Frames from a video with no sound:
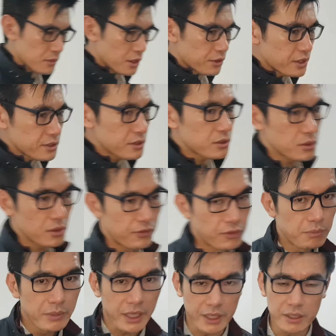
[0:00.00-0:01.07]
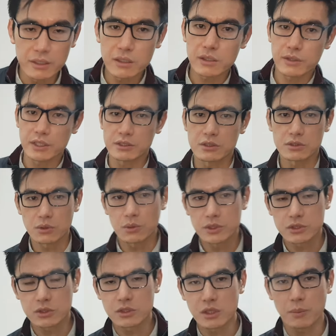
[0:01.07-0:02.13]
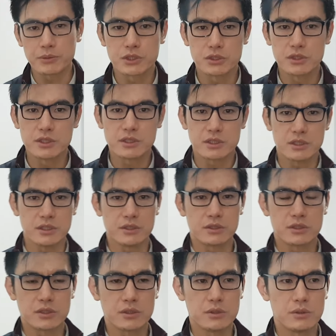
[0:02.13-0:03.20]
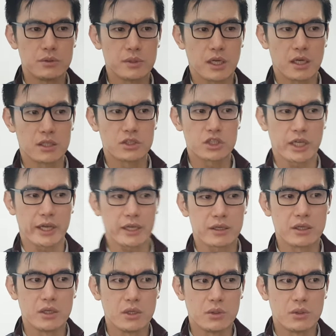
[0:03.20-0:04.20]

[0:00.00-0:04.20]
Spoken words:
this is, for me, this is always a good opportunity to check